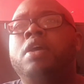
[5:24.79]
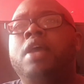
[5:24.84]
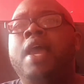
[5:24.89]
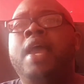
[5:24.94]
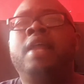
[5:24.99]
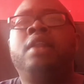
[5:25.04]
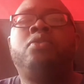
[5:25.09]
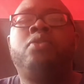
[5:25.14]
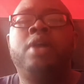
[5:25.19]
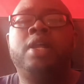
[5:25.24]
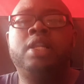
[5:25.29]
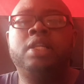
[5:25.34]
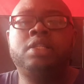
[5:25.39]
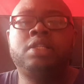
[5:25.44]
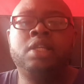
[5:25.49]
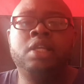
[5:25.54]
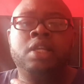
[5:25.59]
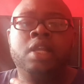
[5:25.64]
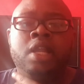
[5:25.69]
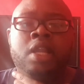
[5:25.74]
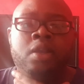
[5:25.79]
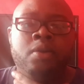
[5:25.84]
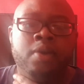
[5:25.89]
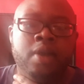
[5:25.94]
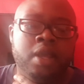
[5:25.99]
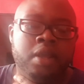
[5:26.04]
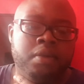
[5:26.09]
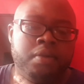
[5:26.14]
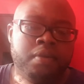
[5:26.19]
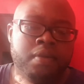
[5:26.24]
end credit scene
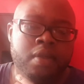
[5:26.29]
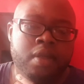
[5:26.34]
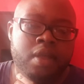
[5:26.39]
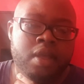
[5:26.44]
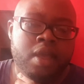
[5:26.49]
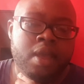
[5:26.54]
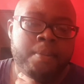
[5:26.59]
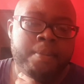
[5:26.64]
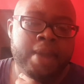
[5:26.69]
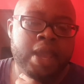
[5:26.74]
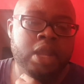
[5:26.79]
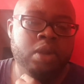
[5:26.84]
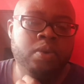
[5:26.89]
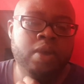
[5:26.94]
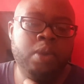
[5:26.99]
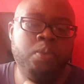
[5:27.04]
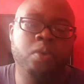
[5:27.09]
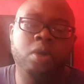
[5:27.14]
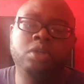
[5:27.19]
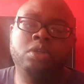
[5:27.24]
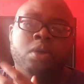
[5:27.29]
anyway. But anyway, what